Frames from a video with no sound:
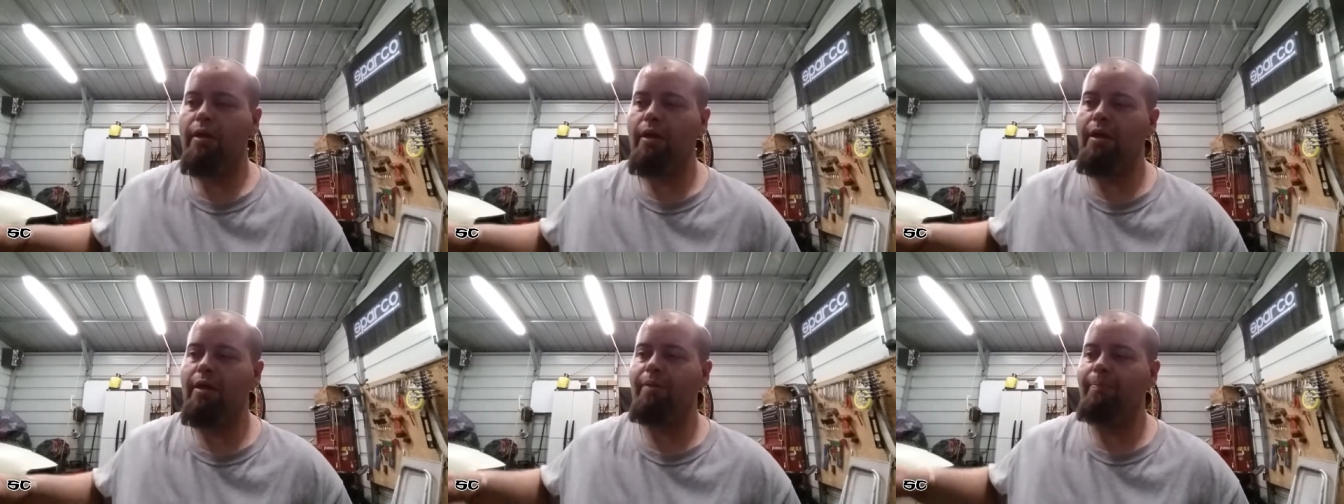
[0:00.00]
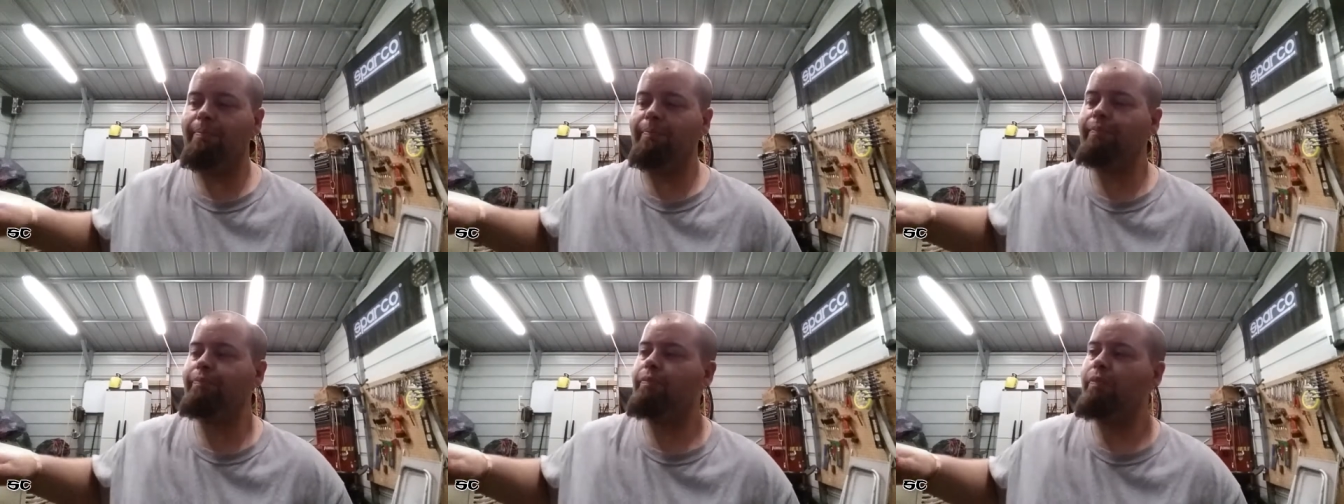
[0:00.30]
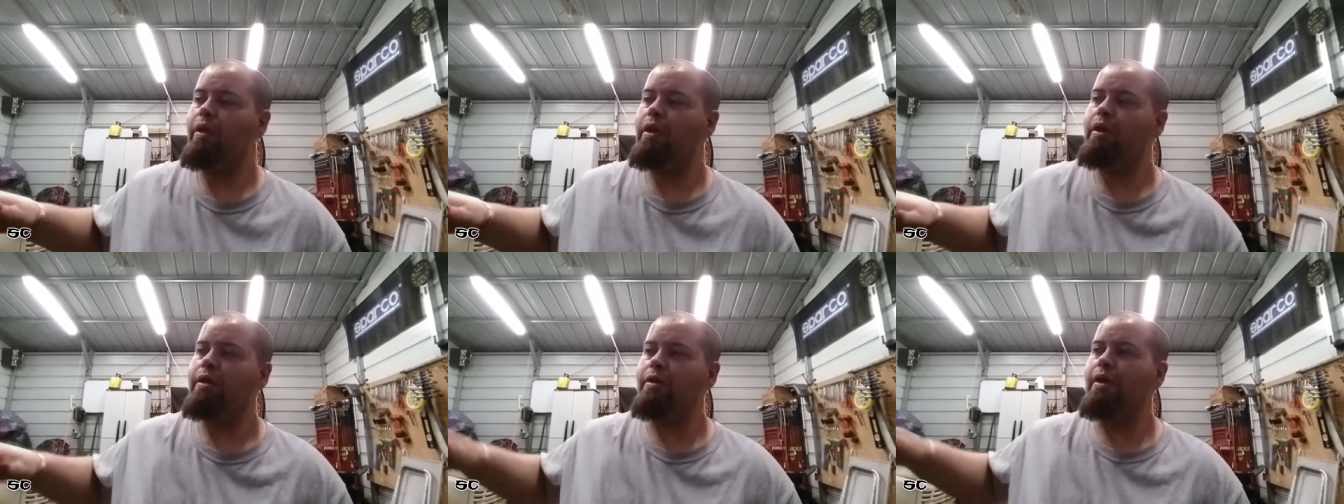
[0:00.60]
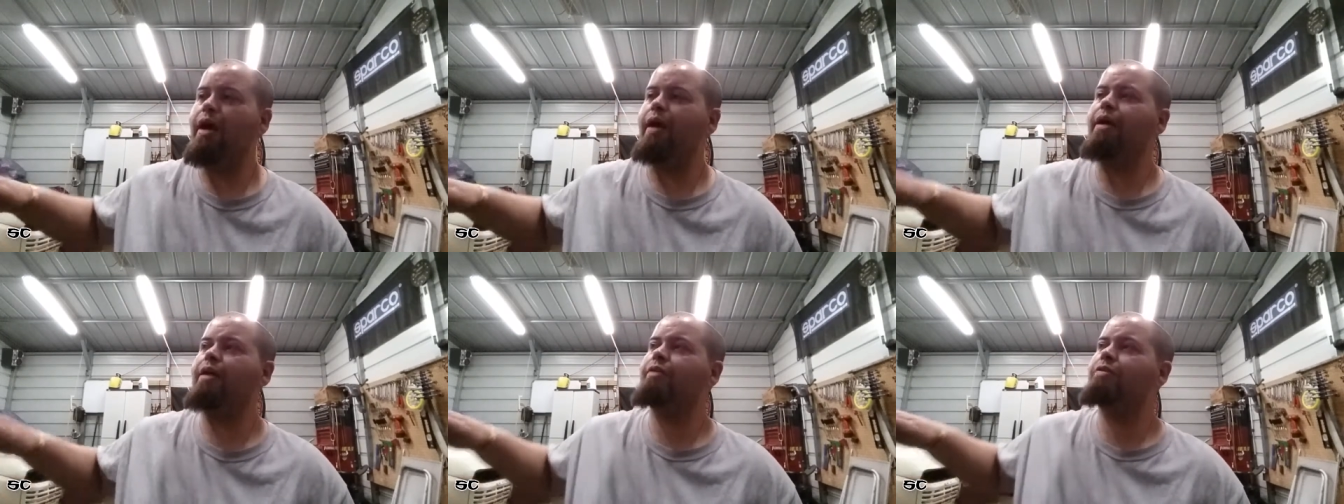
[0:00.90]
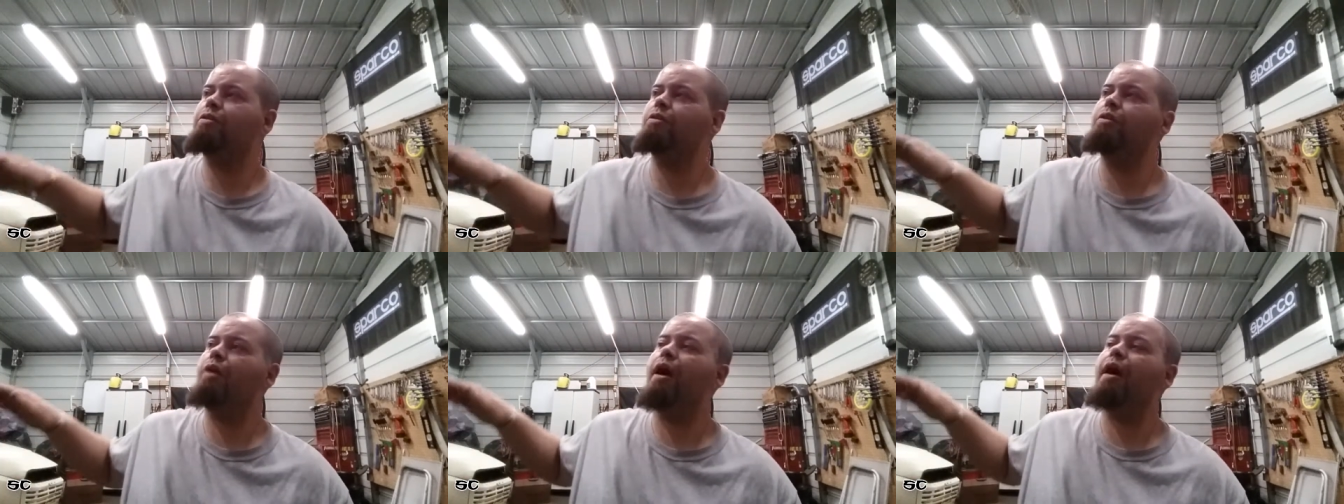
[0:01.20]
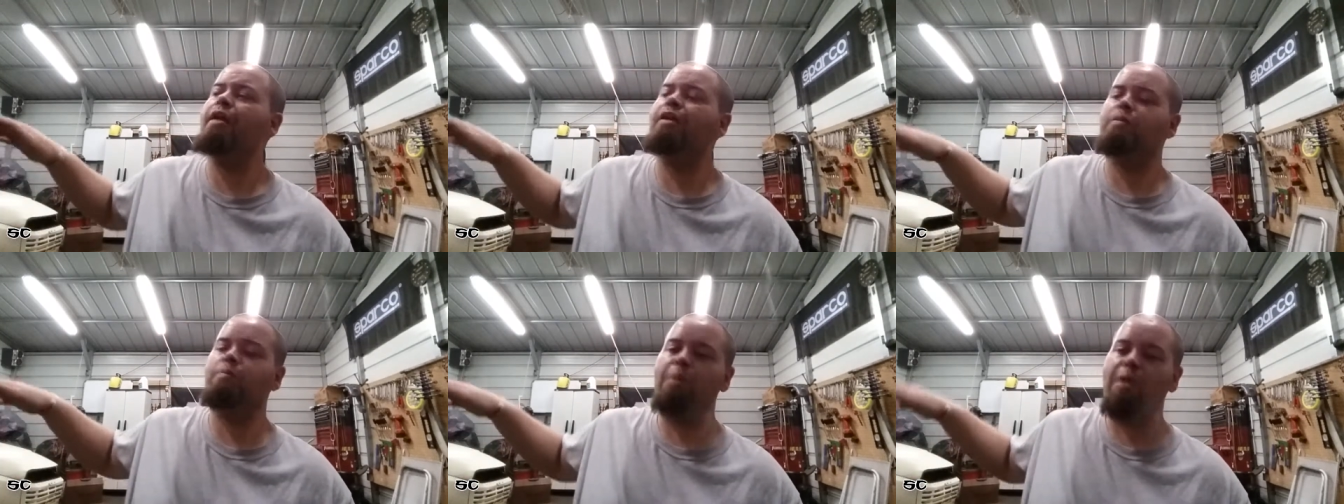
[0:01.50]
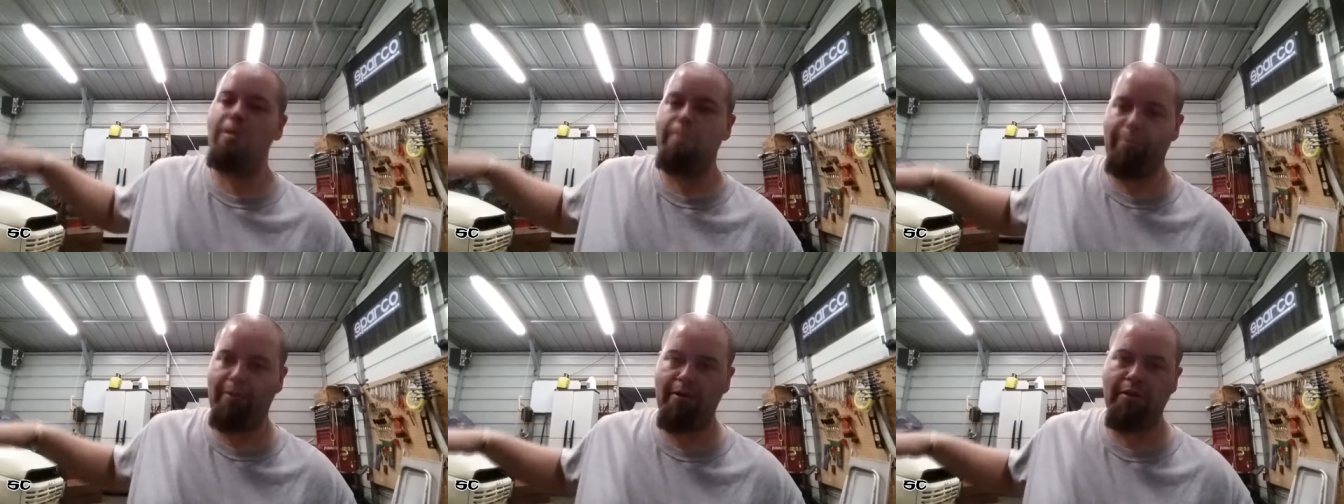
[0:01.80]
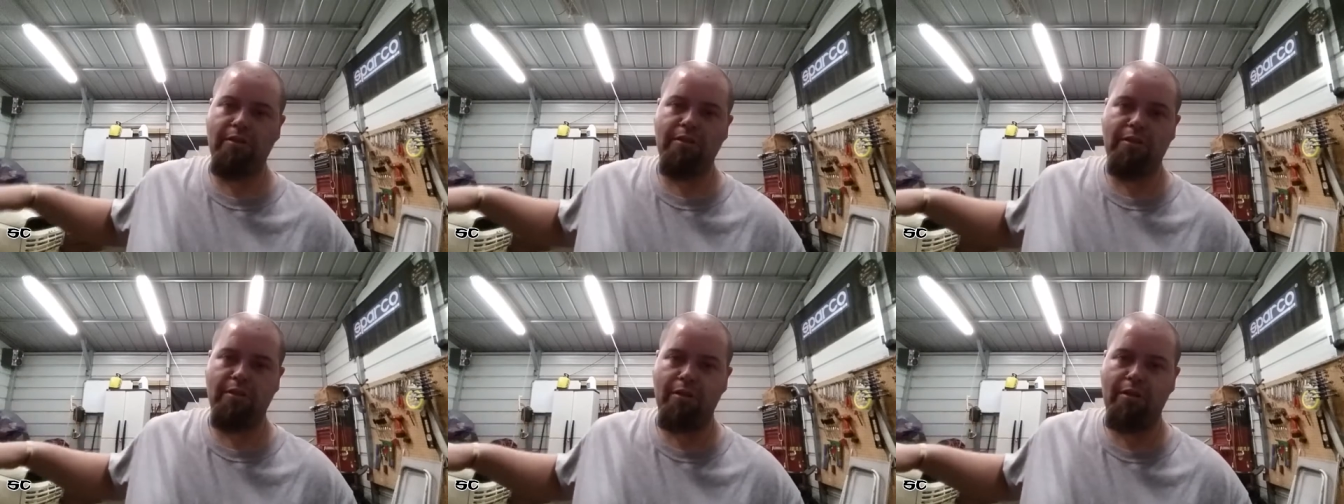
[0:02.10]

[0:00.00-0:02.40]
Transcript: in not into not as many places.